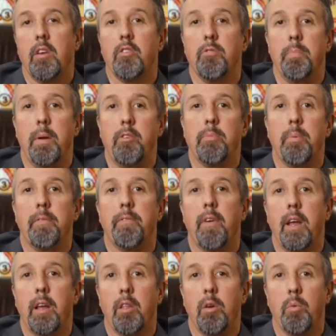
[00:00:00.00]
Because Benjamin
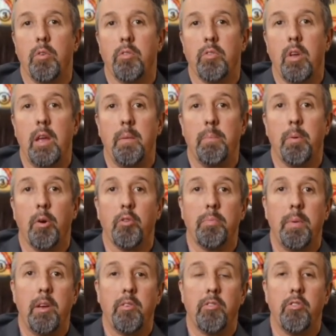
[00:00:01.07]
Franklin was a
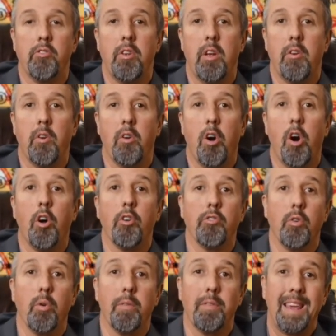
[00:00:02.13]
Postmaster General
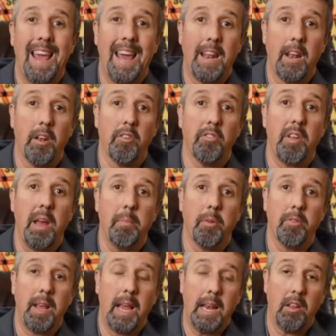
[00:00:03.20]
also of Canada
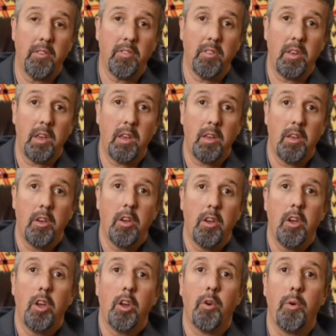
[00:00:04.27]
simultaneously,
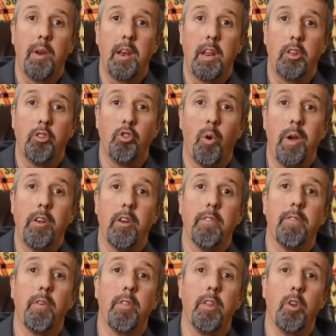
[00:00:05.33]
creating joinder
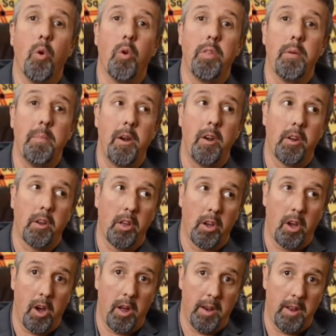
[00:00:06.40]
for the North American
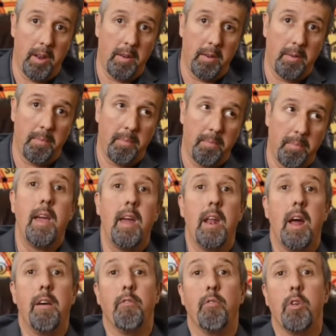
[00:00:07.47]
continent. And
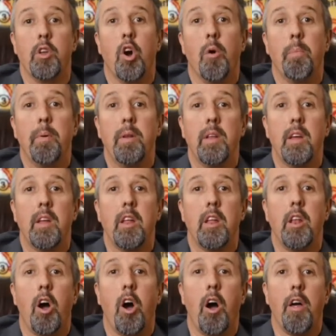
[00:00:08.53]
I've reopened it
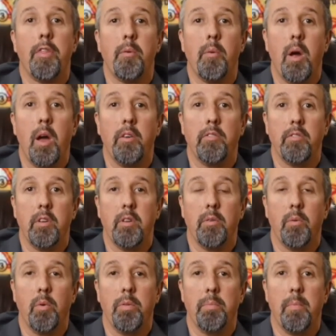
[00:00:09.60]
and authorized it
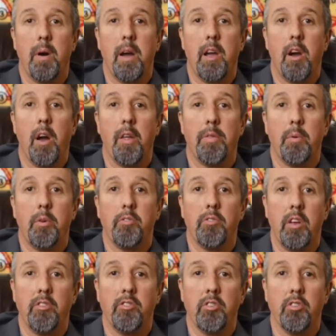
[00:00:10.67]
with my
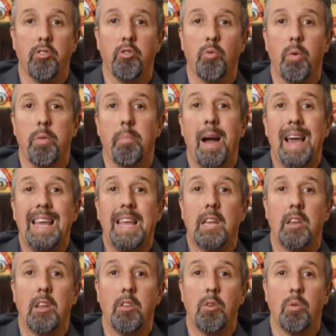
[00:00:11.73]
authorizations, with my
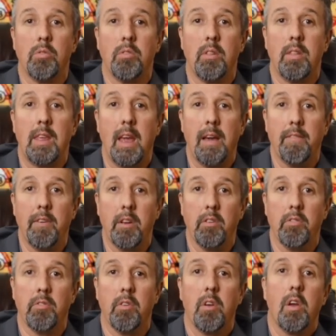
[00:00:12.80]
continuance of the
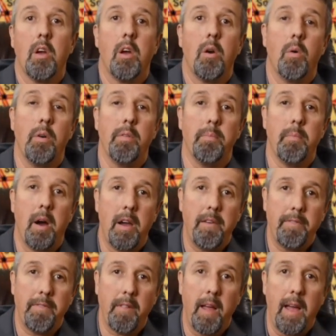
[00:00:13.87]
evidence, with my
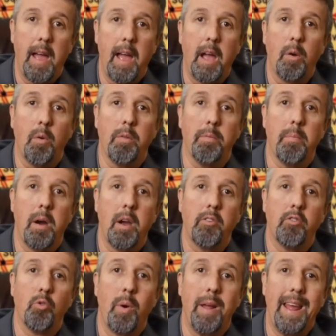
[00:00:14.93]
flag, with my
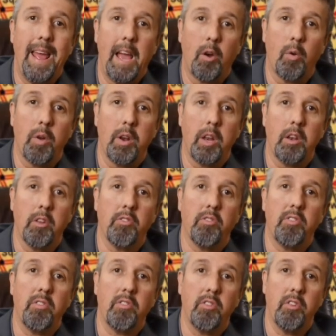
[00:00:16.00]
sweat equity
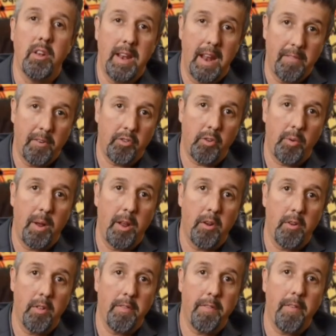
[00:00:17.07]
to never
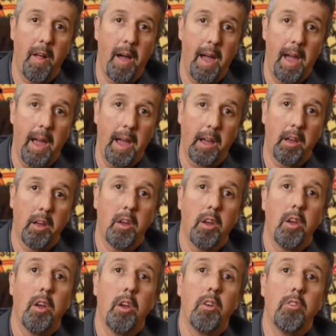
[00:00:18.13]
surrender the flag,
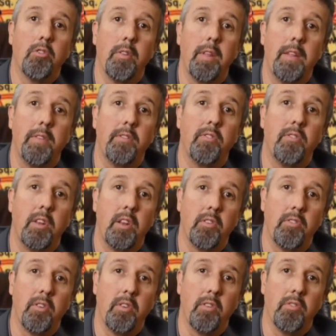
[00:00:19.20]
so that
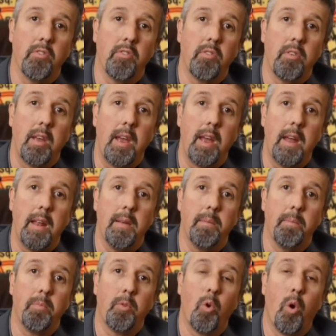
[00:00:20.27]
citizens
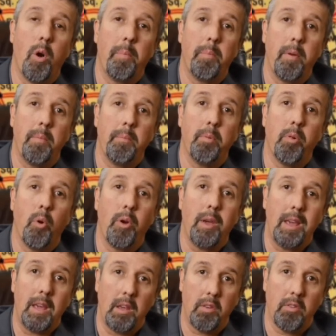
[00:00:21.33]
and corporate
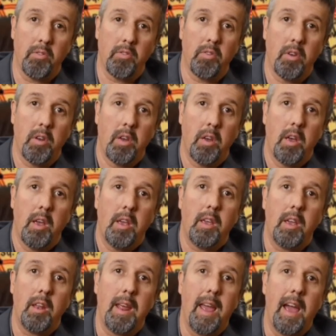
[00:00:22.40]
employees
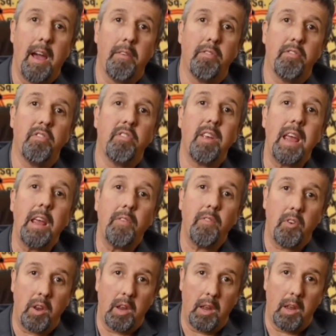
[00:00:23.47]
can have
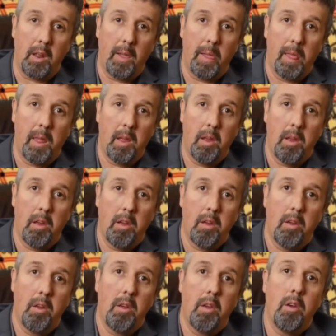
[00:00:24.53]
safety
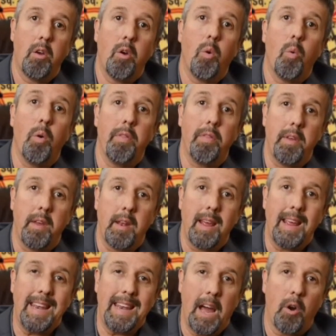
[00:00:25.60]
within
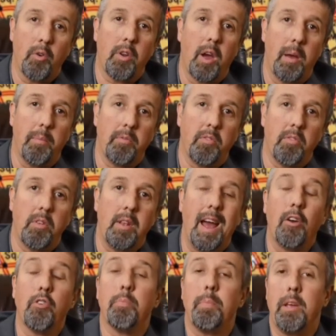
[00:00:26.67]
a
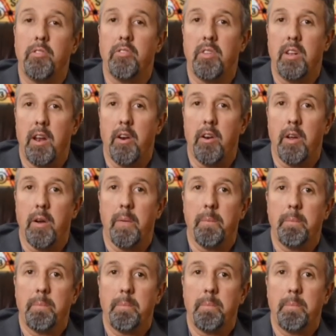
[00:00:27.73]
now space scenario.